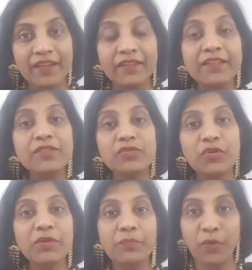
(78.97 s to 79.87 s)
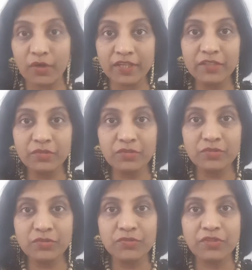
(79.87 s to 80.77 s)
It is so important to
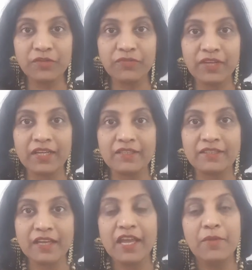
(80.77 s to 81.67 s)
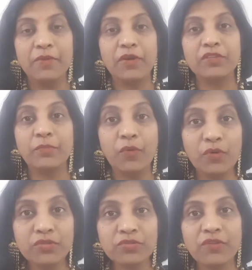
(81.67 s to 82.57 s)
choose your friends, because
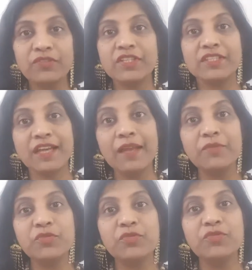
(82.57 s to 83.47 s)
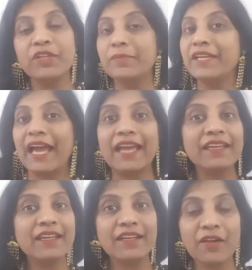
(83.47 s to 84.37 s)
most of the time you will be
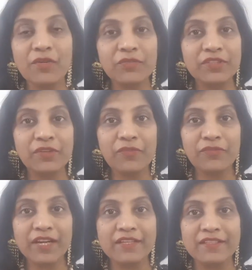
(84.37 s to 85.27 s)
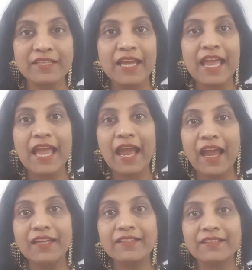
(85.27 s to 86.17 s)
hanging around with your friends
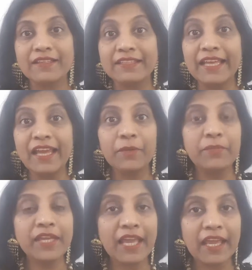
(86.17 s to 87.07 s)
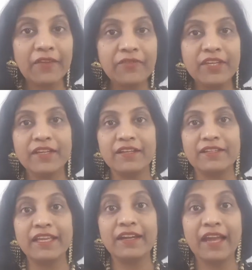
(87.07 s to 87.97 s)
and their behavior,
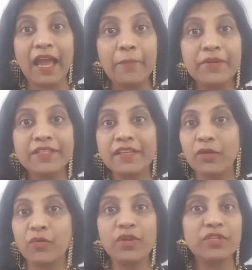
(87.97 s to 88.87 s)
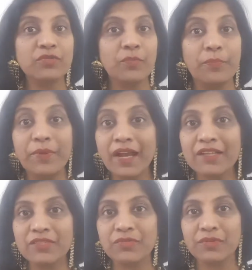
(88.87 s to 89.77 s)
their habits are going to
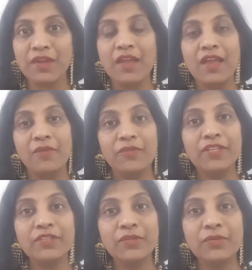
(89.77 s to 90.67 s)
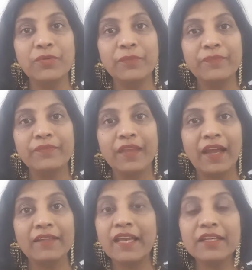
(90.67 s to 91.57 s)
brush with you,
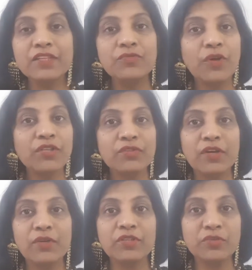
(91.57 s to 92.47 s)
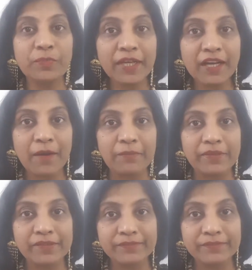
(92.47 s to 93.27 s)
and that is what you are going to pick up.